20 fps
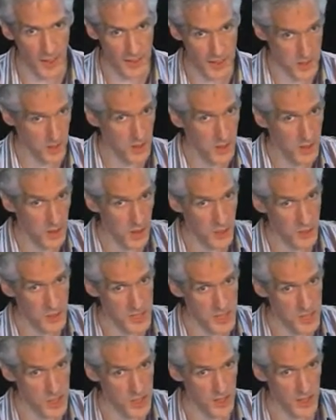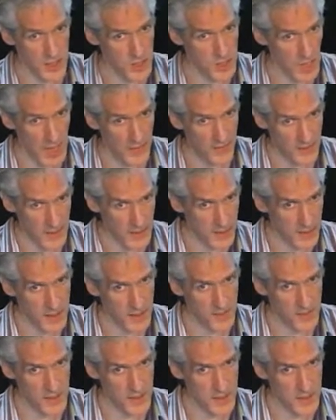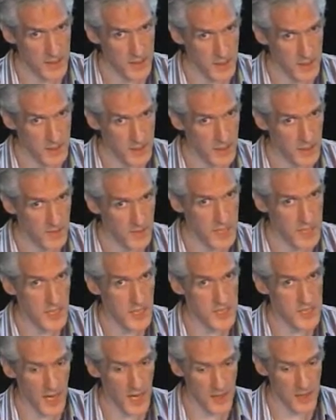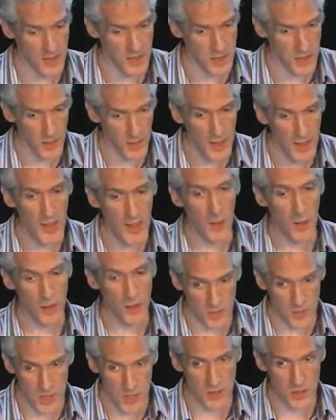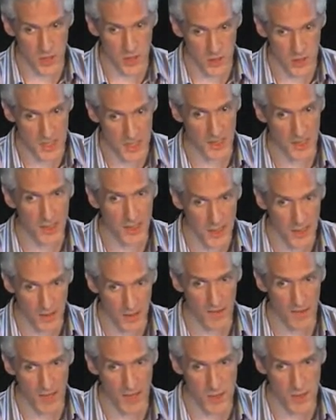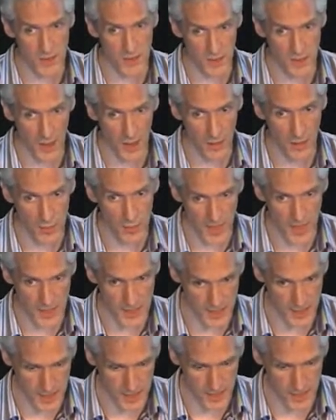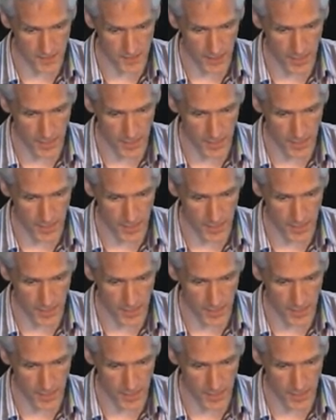And so did the competition like Java. They didn't have, didn't have these things either. So what he was going to do was a clear advance over current practice.